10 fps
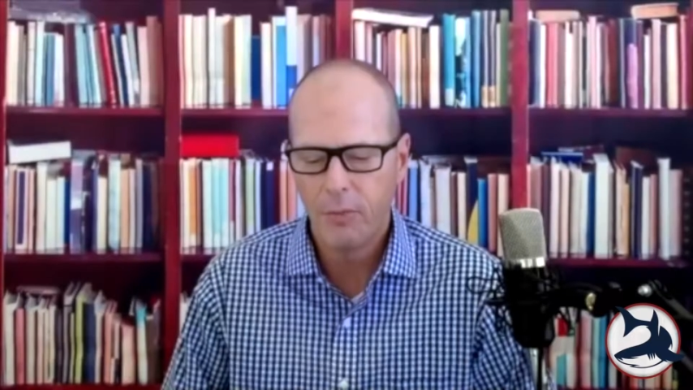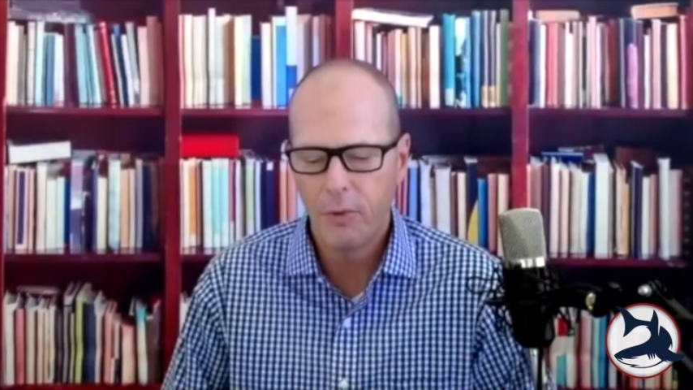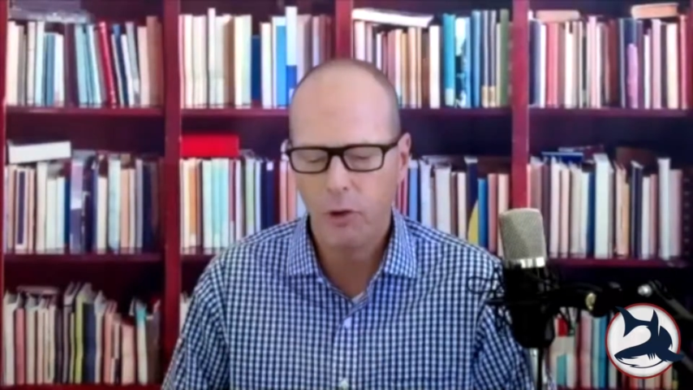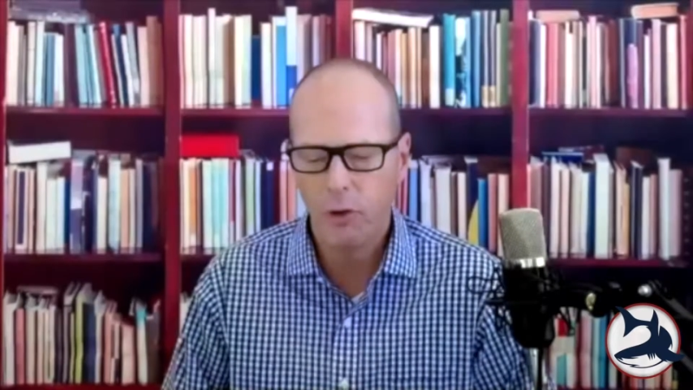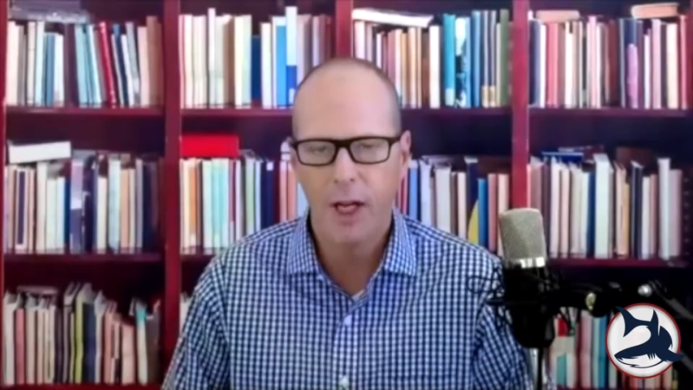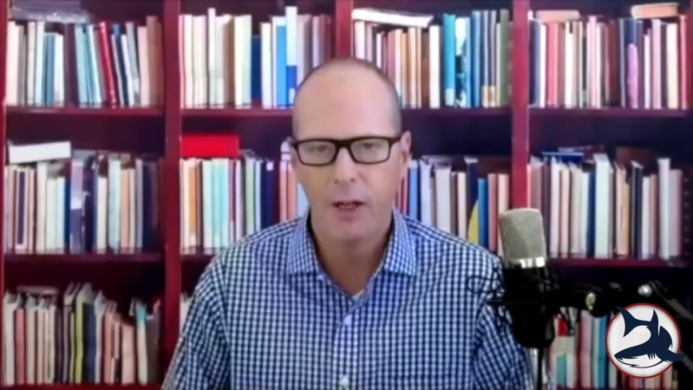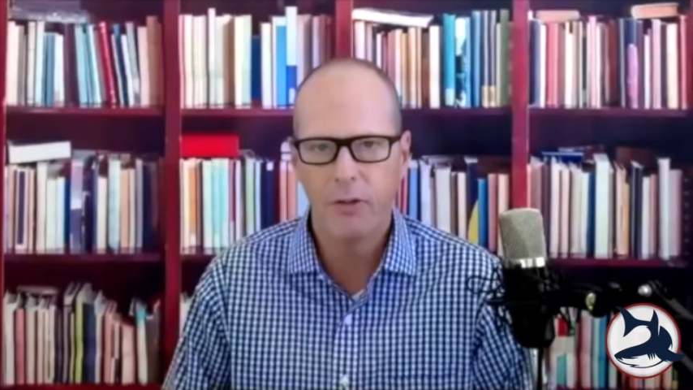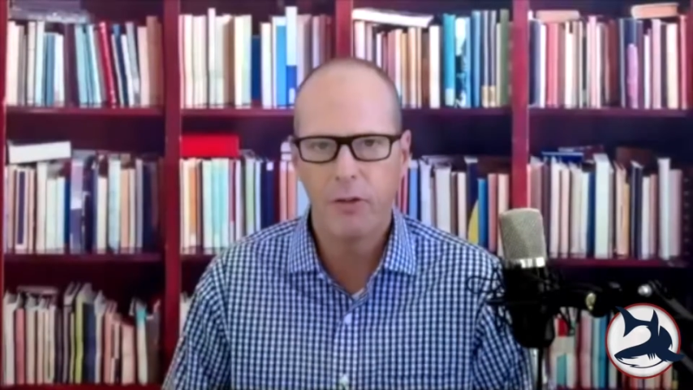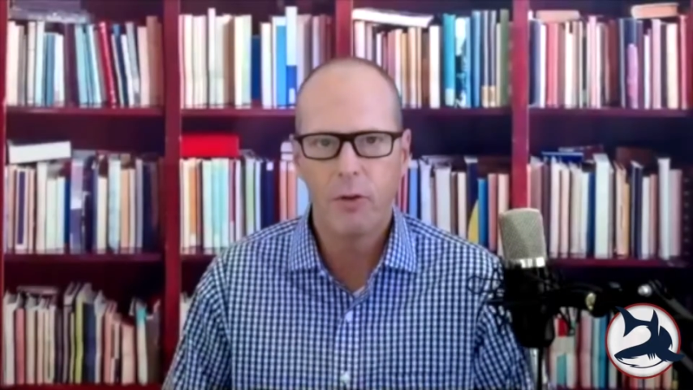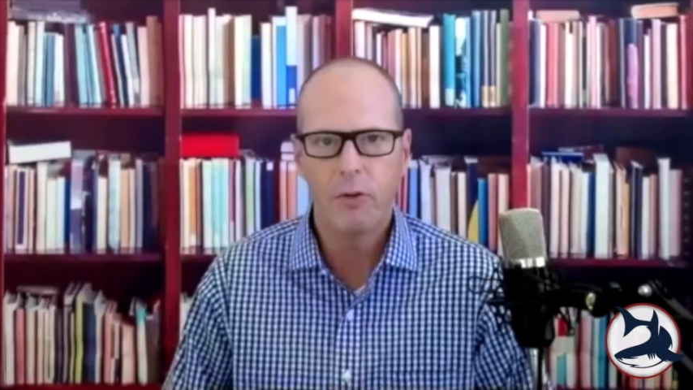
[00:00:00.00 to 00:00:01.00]
You
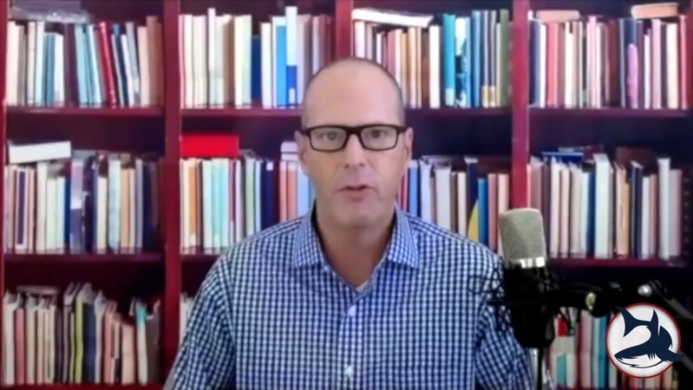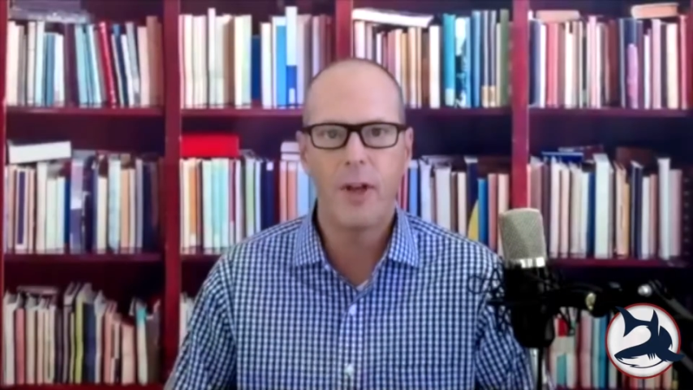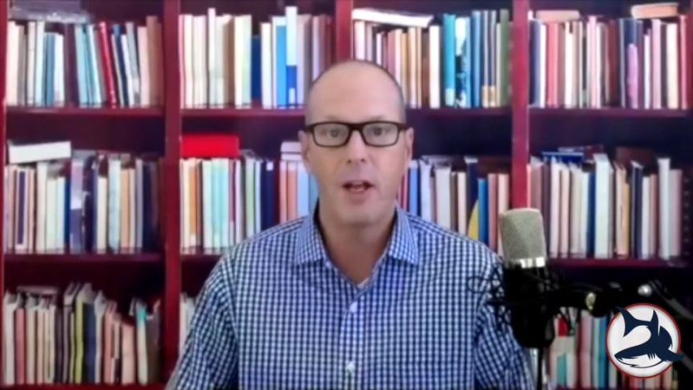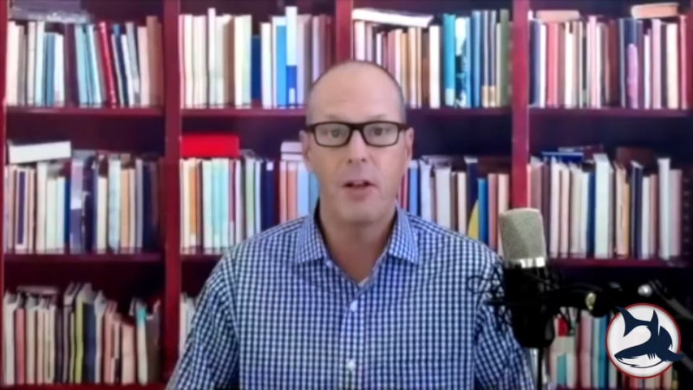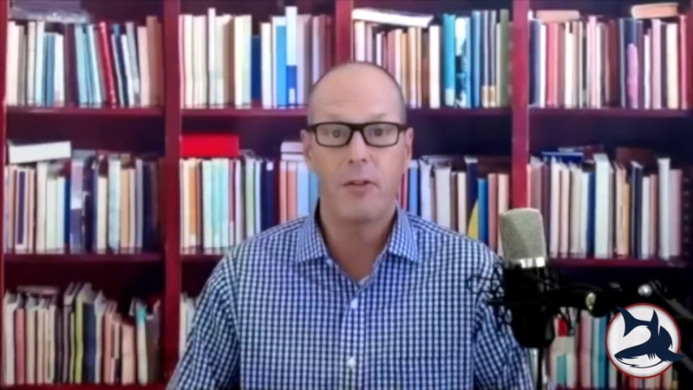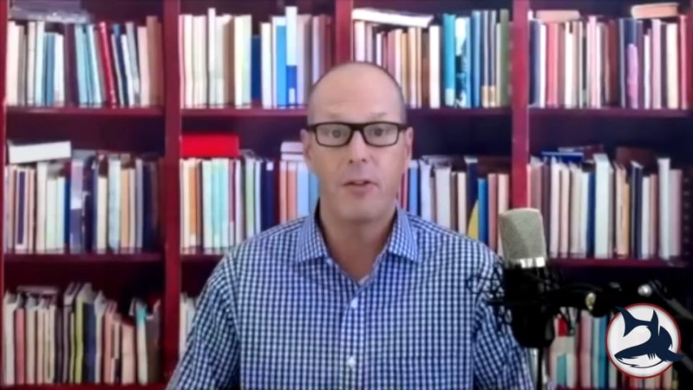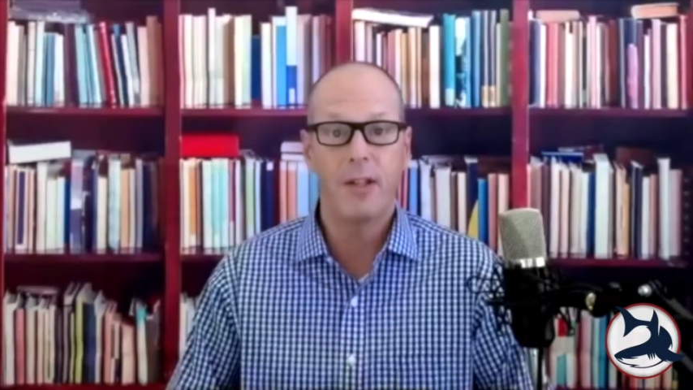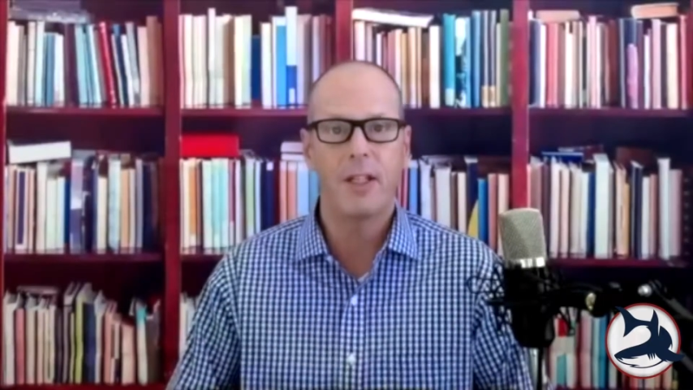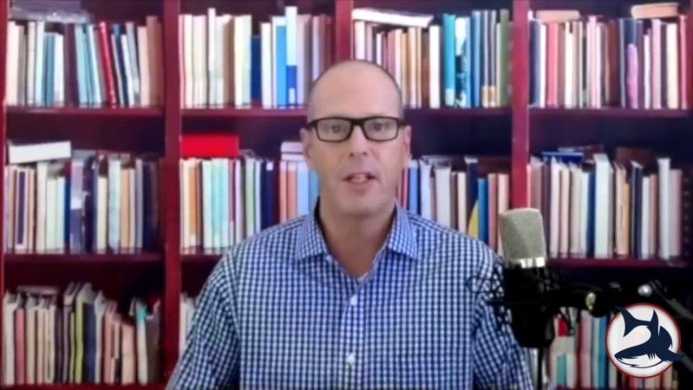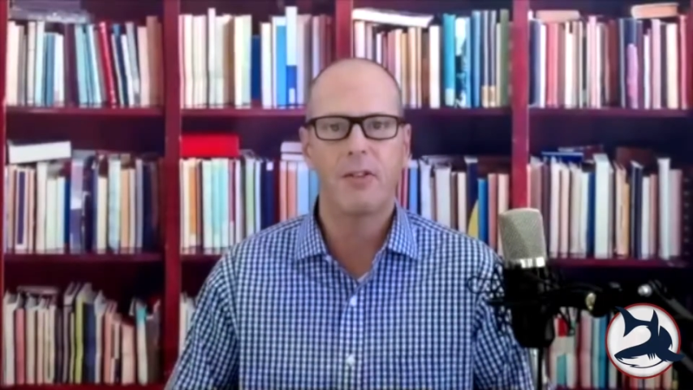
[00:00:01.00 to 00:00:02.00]
guys set
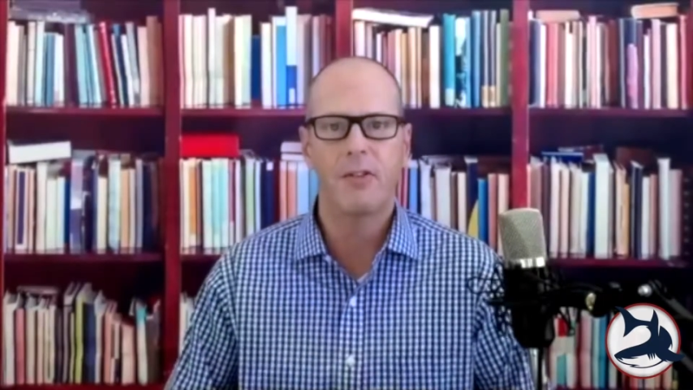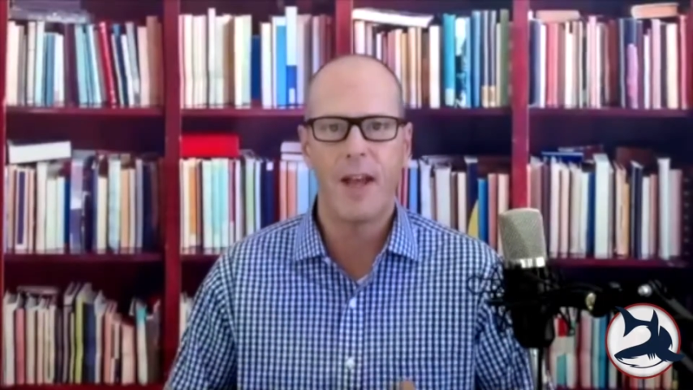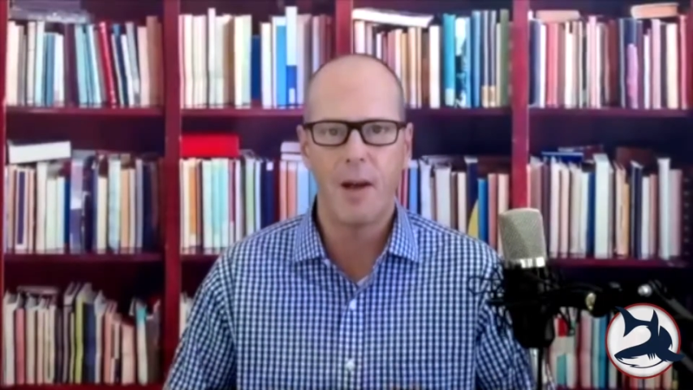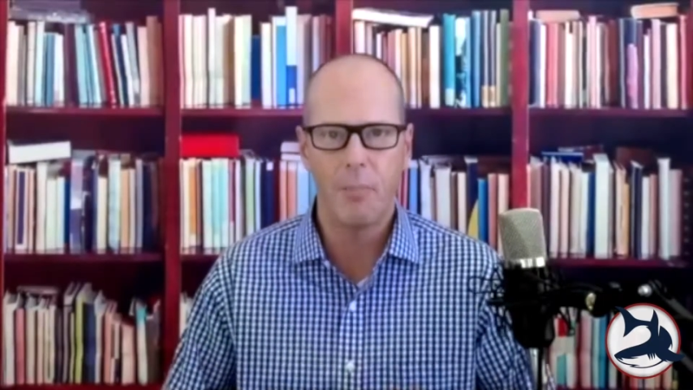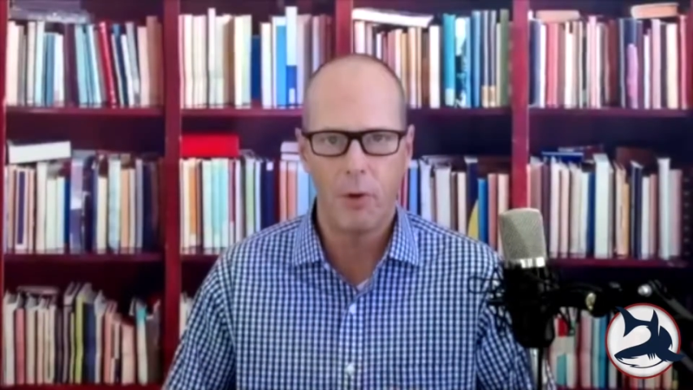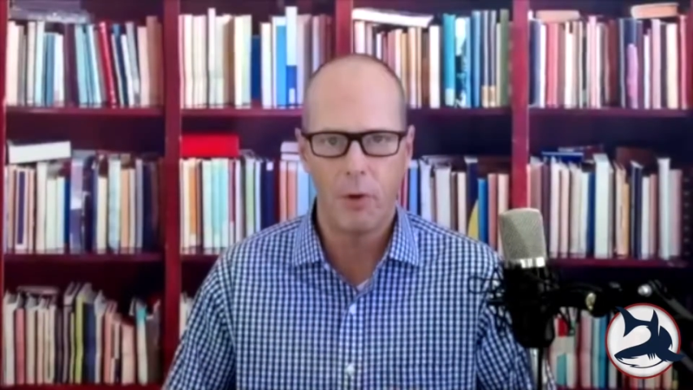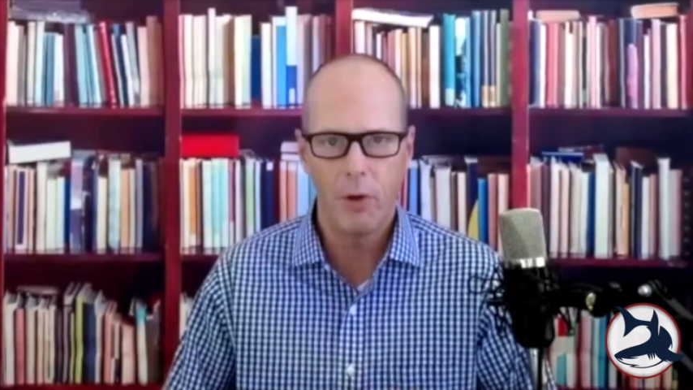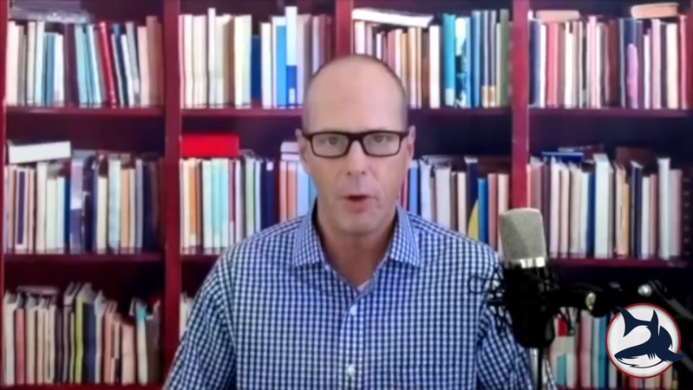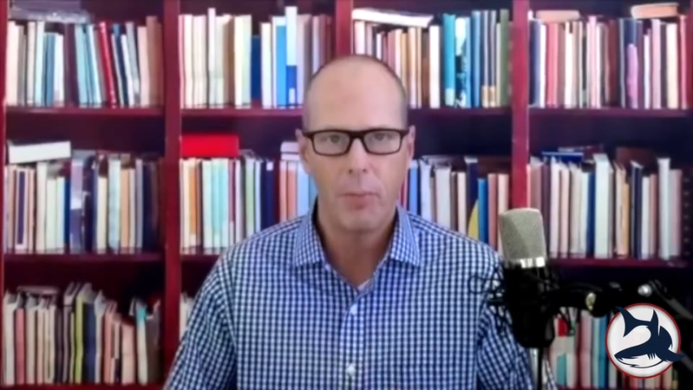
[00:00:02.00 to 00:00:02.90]
the example,